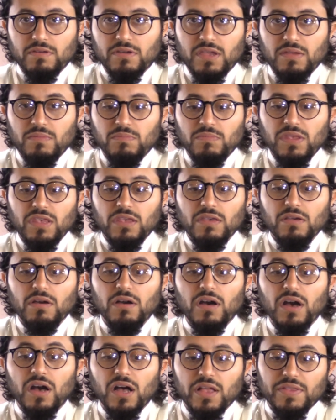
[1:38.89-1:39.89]
All right,
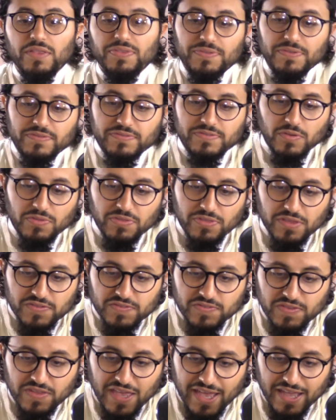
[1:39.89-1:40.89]
miqat. So
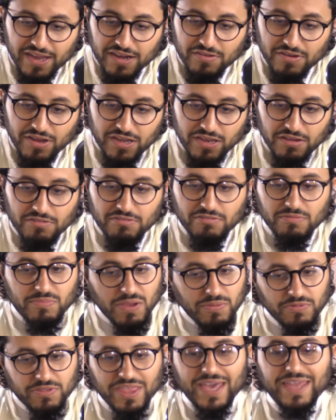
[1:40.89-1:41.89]
this dagger right here,
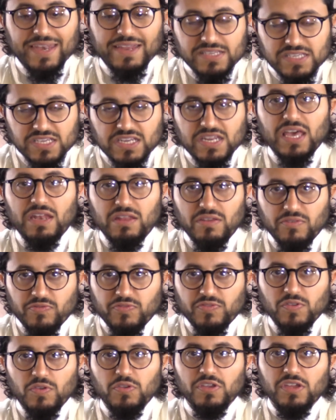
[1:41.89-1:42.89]
remember that is an
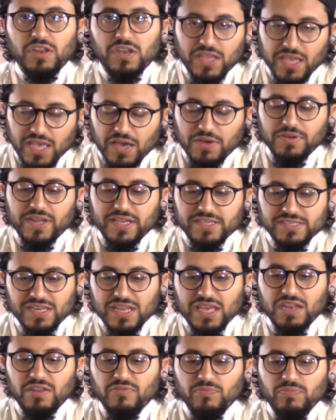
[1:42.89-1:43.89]
alif. So you're going to count it
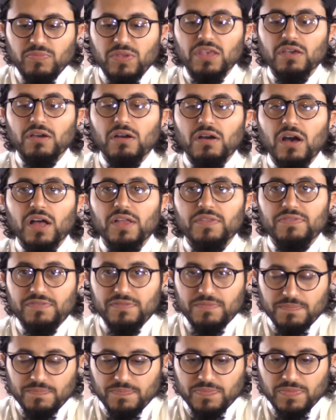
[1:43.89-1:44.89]
as an alif,
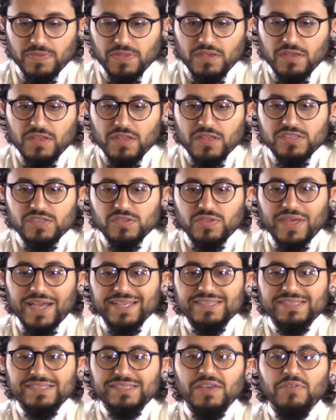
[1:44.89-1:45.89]
miqat. So
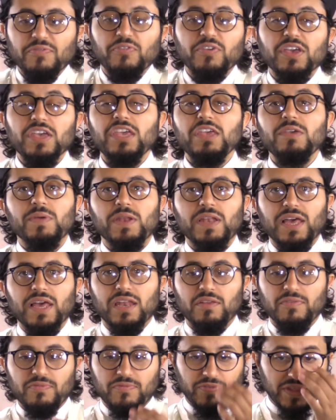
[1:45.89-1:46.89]
that's tafkhim
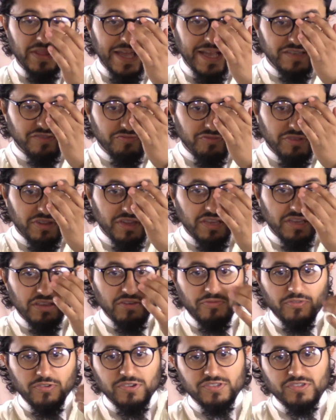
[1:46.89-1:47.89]
al alif, and that's really
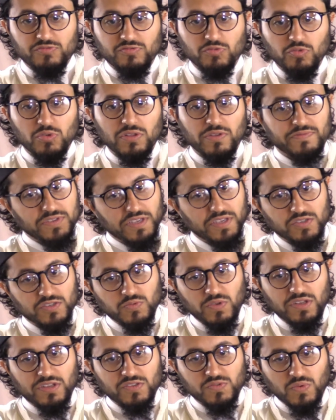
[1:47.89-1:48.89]
your first rule of
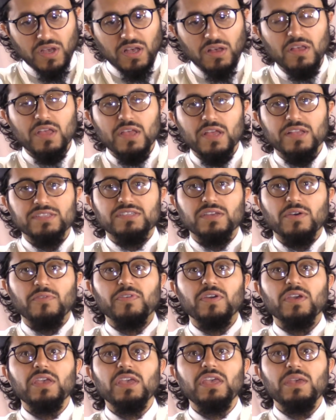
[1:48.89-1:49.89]
tajweed as well.
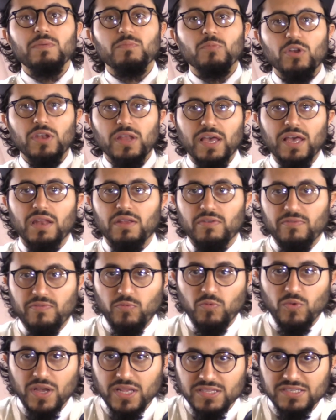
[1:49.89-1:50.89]
Tafkhim al
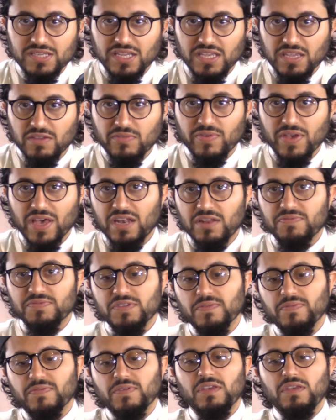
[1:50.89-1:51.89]
alif, when to give
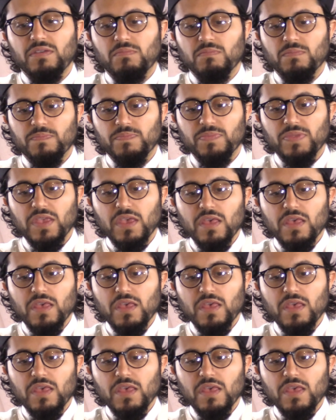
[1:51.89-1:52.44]
alif tafkhim.